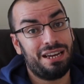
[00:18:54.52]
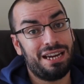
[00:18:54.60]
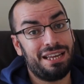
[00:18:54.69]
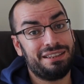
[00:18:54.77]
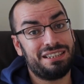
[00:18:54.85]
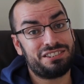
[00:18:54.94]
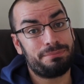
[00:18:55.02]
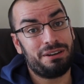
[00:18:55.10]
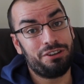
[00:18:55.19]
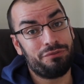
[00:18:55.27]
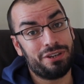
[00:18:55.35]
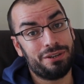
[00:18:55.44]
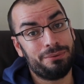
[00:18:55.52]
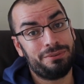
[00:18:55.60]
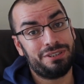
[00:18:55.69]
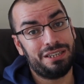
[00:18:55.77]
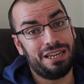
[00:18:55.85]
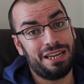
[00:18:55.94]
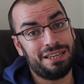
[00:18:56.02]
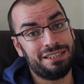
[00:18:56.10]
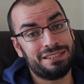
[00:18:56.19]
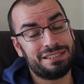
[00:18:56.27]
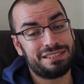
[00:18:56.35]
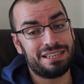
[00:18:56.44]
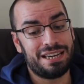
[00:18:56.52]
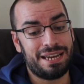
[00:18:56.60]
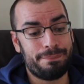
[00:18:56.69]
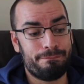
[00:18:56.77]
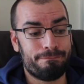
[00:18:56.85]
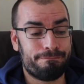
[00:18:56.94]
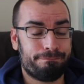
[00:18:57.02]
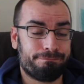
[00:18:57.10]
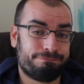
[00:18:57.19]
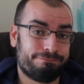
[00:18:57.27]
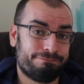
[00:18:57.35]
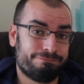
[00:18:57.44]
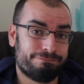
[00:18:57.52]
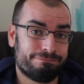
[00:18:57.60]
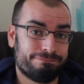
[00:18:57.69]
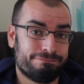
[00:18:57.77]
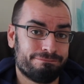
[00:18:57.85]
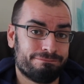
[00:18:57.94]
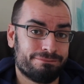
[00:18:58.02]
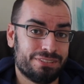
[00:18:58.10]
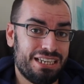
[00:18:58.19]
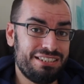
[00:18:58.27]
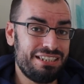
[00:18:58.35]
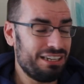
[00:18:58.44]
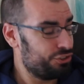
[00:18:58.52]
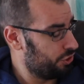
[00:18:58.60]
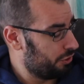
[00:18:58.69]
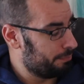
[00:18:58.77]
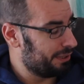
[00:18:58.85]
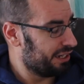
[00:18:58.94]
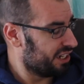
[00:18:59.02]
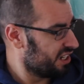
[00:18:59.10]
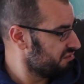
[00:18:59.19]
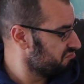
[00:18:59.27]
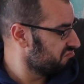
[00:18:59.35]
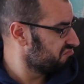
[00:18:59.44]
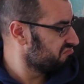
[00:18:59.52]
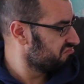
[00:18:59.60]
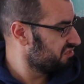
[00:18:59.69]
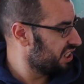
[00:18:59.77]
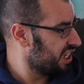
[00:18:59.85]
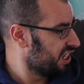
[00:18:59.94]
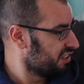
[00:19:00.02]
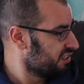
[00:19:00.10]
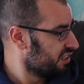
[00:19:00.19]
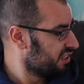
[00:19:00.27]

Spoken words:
And that's my review. And I did enjoy playing it. Yeah.